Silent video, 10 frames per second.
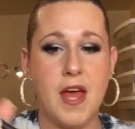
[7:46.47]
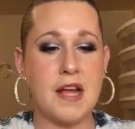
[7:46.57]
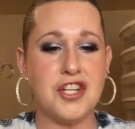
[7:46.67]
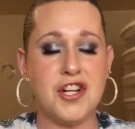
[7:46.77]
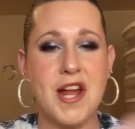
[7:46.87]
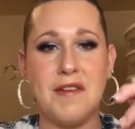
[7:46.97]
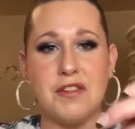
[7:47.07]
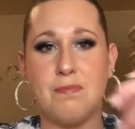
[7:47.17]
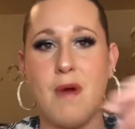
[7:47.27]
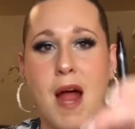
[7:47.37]
I shouldn't have
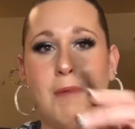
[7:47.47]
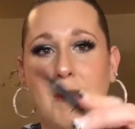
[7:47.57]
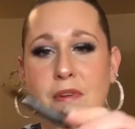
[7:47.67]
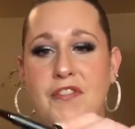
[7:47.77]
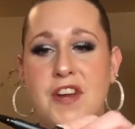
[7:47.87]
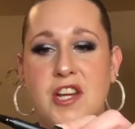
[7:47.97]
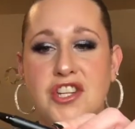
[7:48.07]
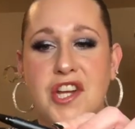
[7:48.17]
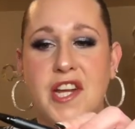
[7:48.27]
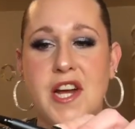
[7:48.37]
a problem
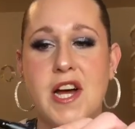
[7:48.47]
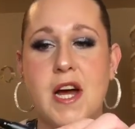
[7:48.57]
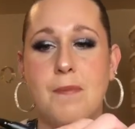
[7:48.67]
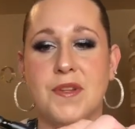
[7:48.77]
finishing it up.